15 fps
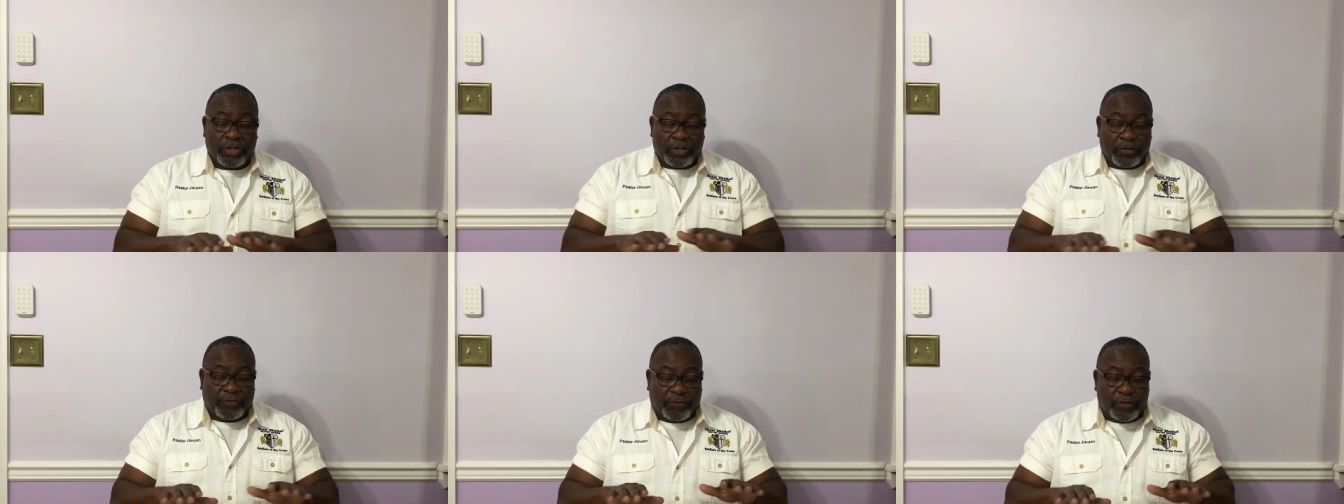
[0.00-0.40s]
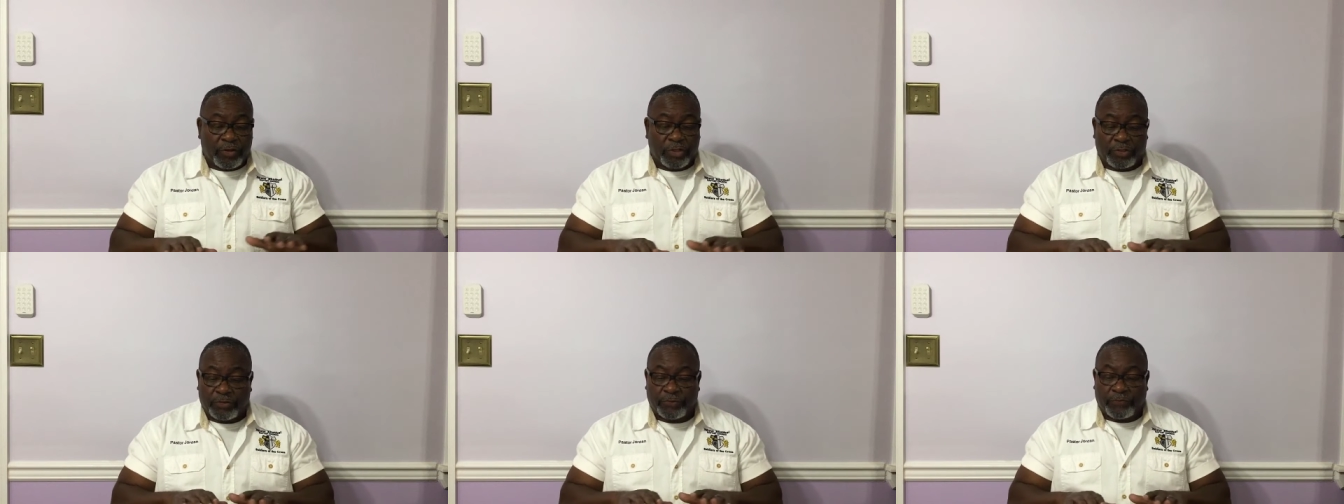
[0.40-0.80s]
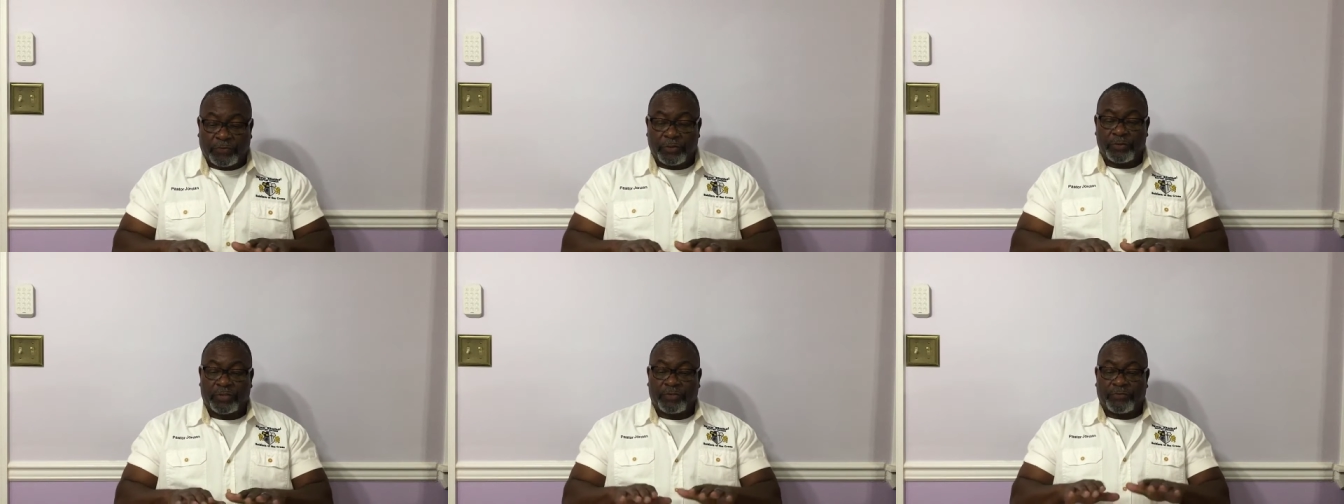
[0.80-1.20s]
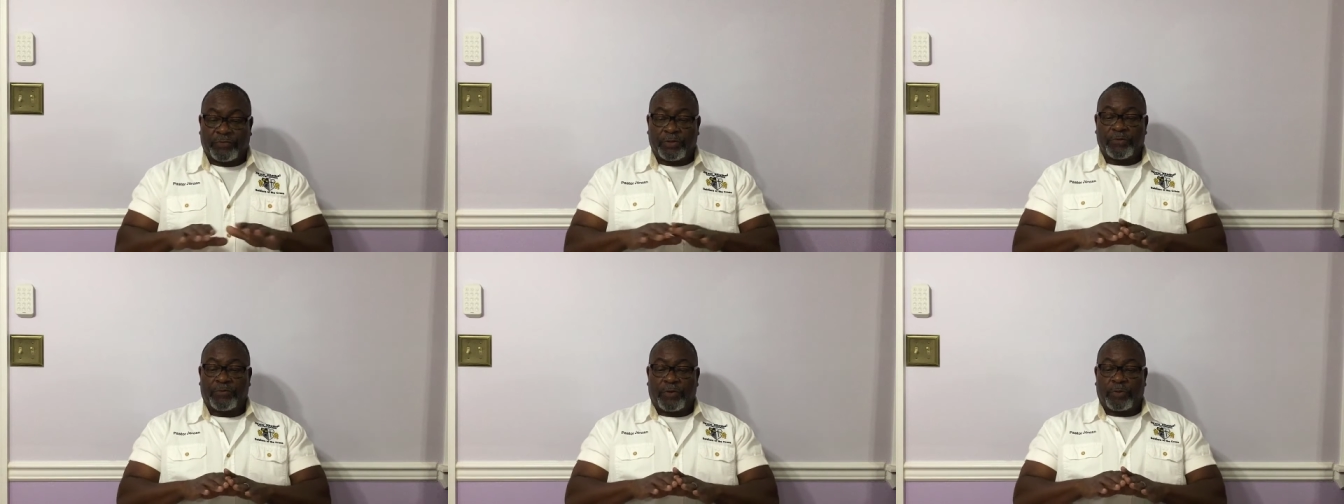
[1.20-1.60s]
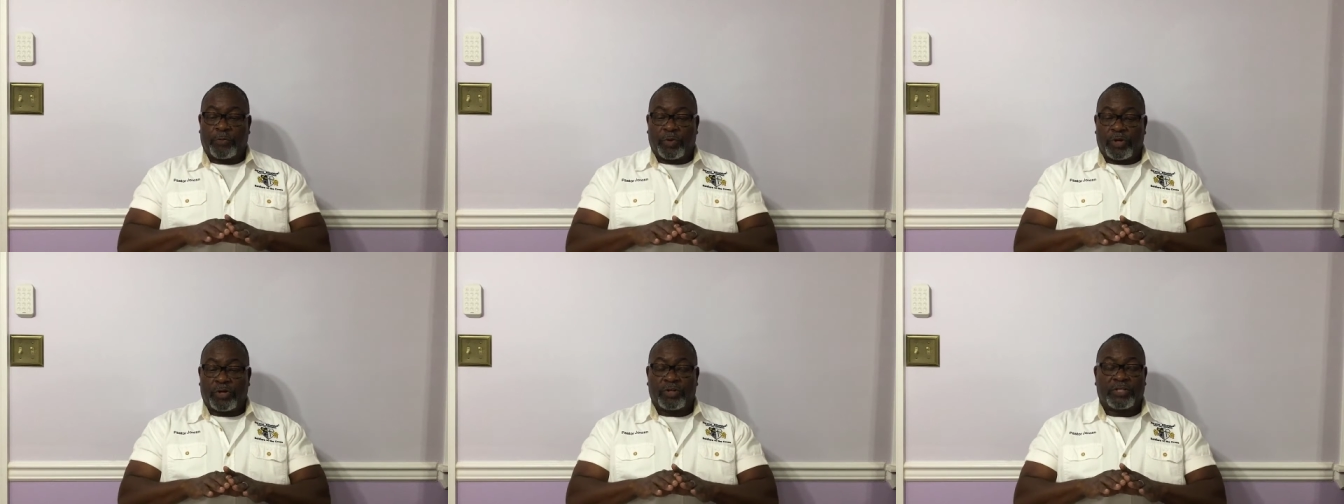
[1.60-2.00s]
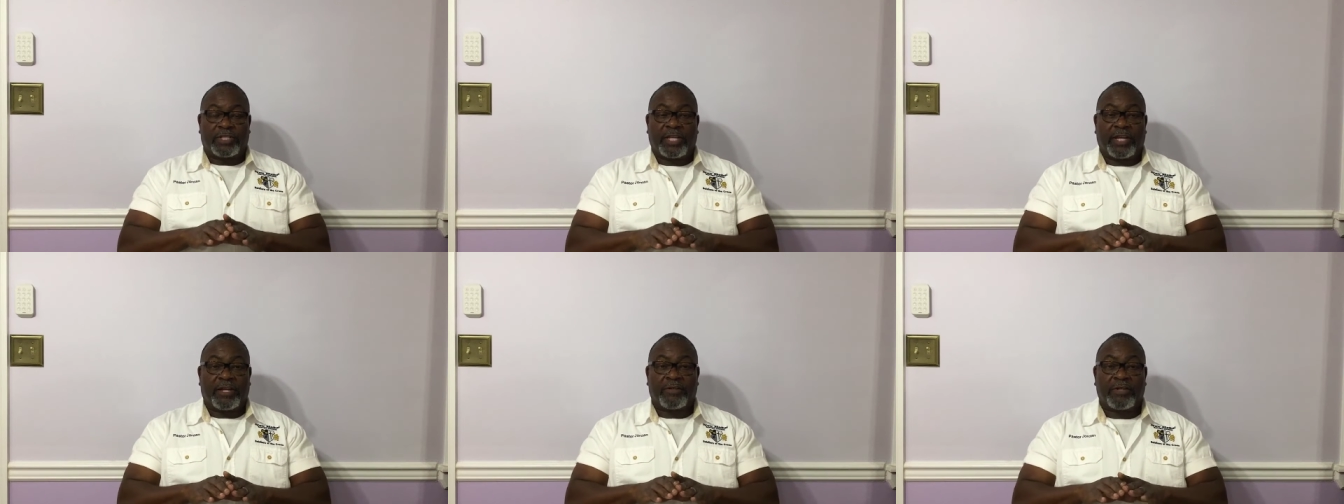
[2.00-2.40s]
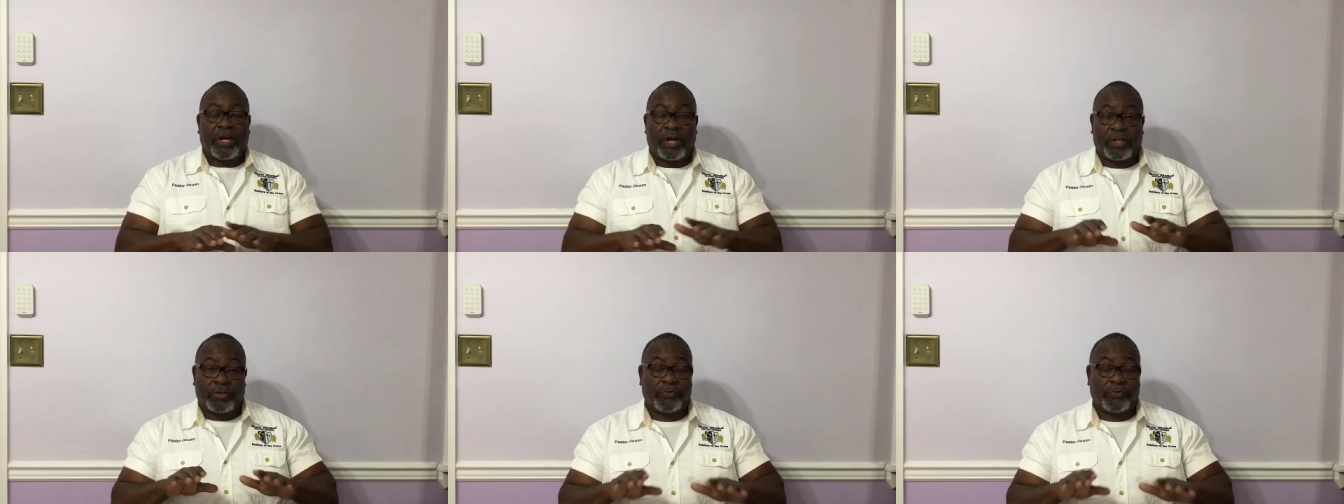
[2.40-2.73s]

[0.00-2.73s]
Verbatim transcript: the first few few words there are uh,